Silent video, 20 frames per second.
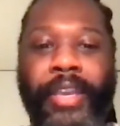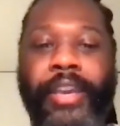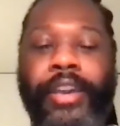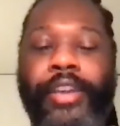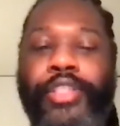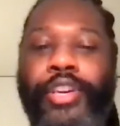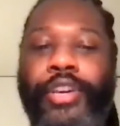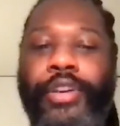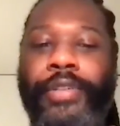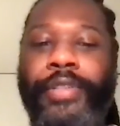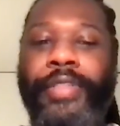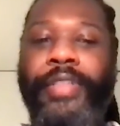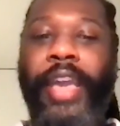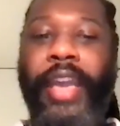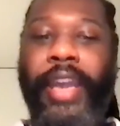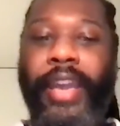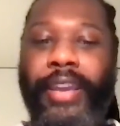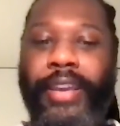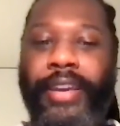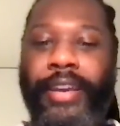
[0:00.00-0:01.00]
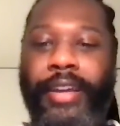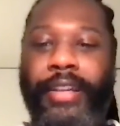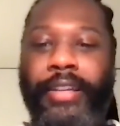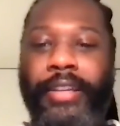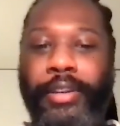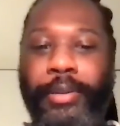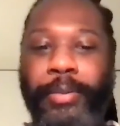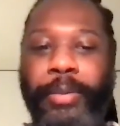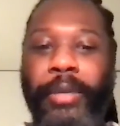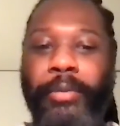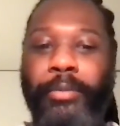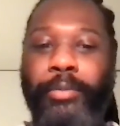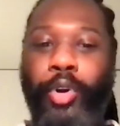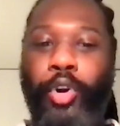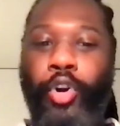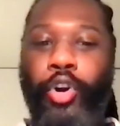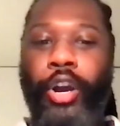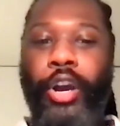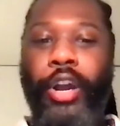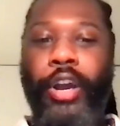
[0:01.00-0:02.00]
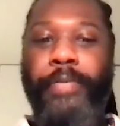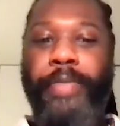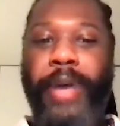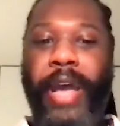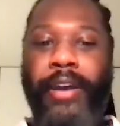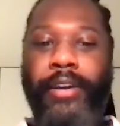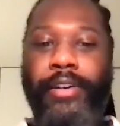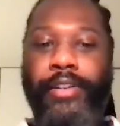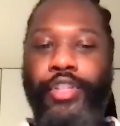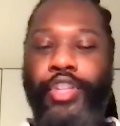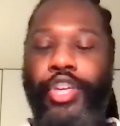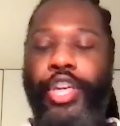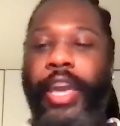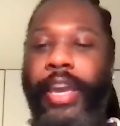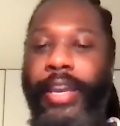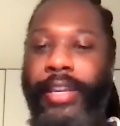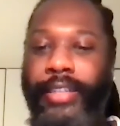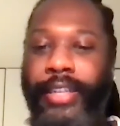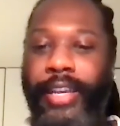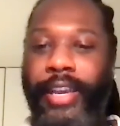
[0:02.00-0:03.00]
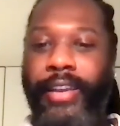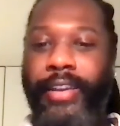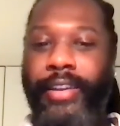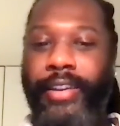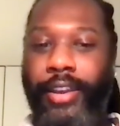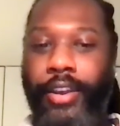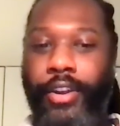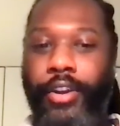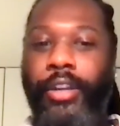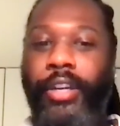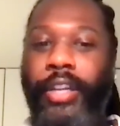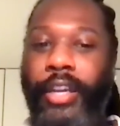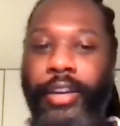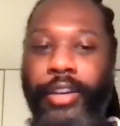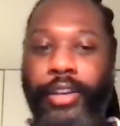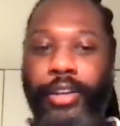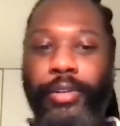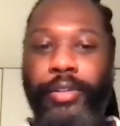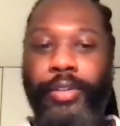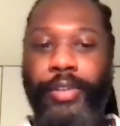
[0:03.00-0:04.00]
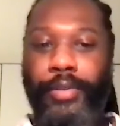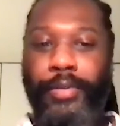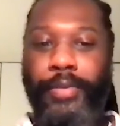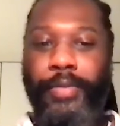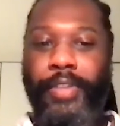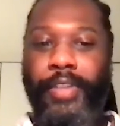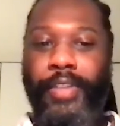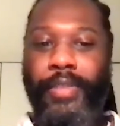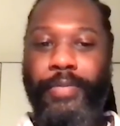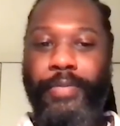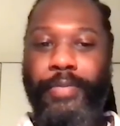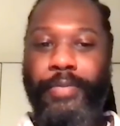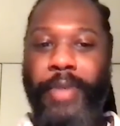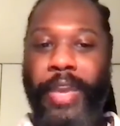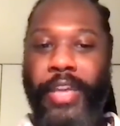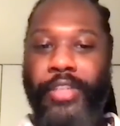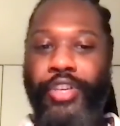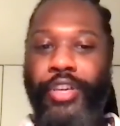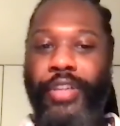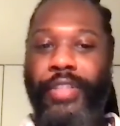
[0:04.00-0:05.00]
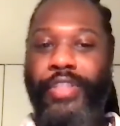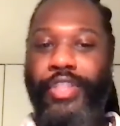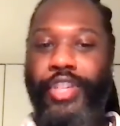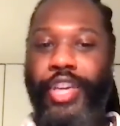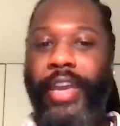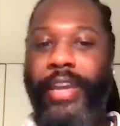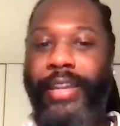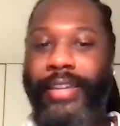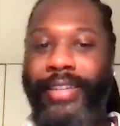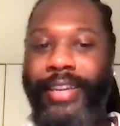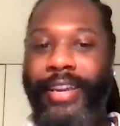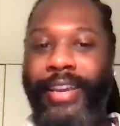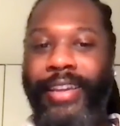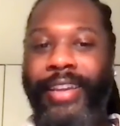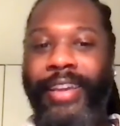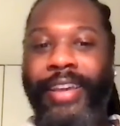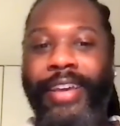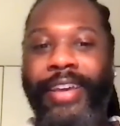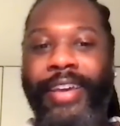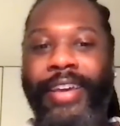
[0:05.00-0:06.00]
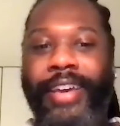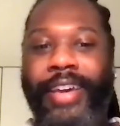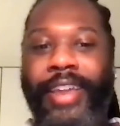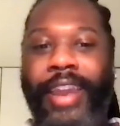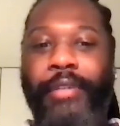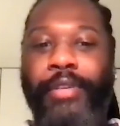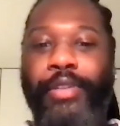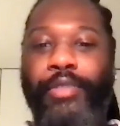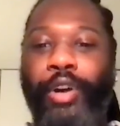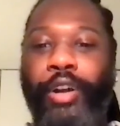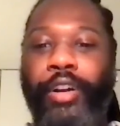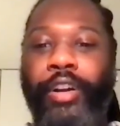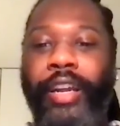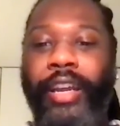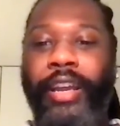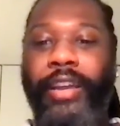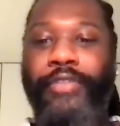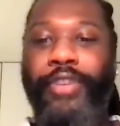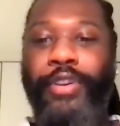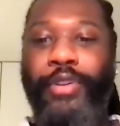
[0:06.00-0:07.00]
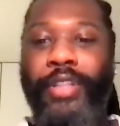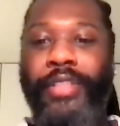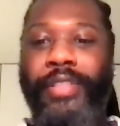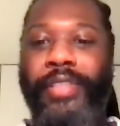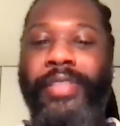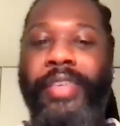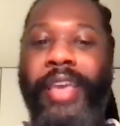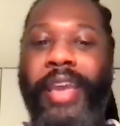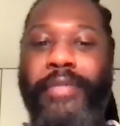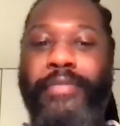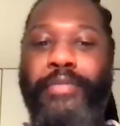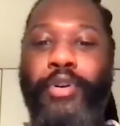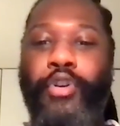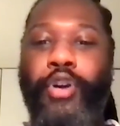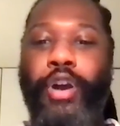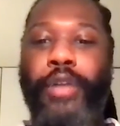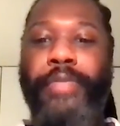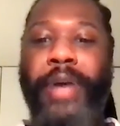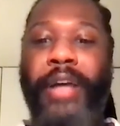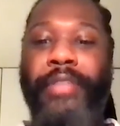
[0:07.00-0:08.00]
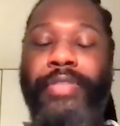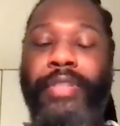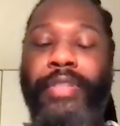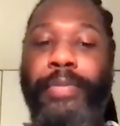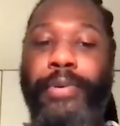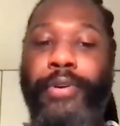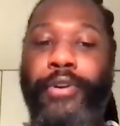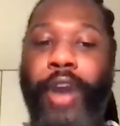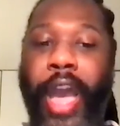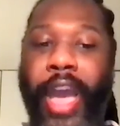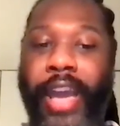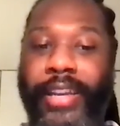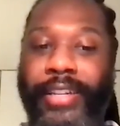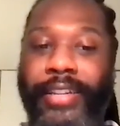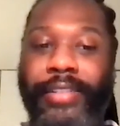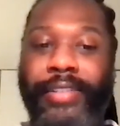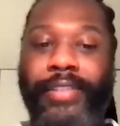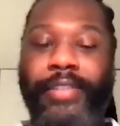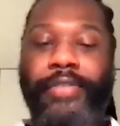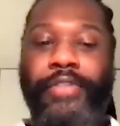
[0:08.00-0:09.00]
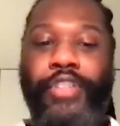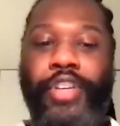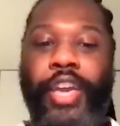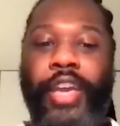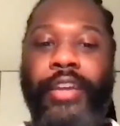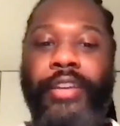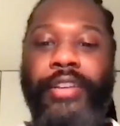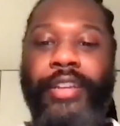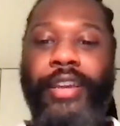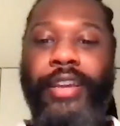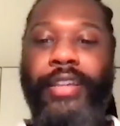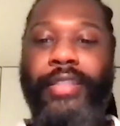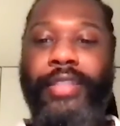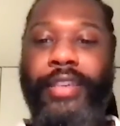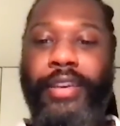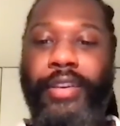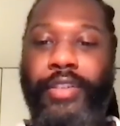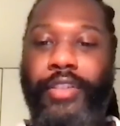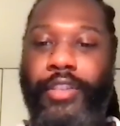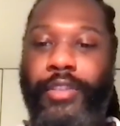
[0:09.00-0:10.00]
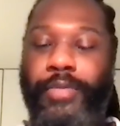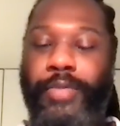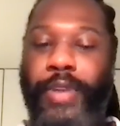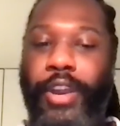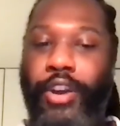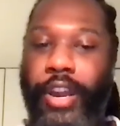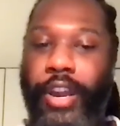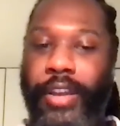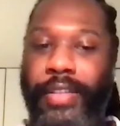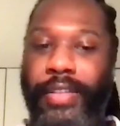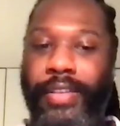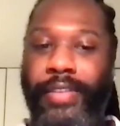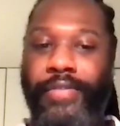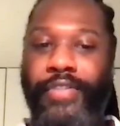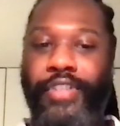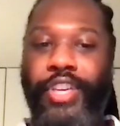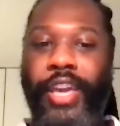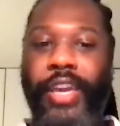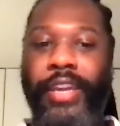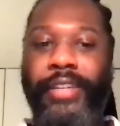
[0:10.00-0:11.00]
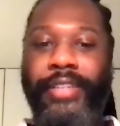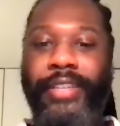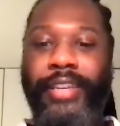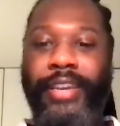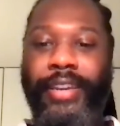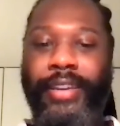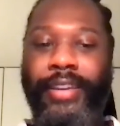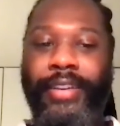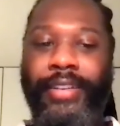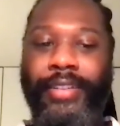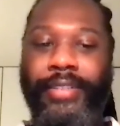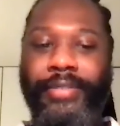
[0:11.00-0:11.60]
Could you say a little bit more about chanting? Earlier, you, you mentioned chanting. I was wondering if you could say more about the practice of chanting, the experience of chanting.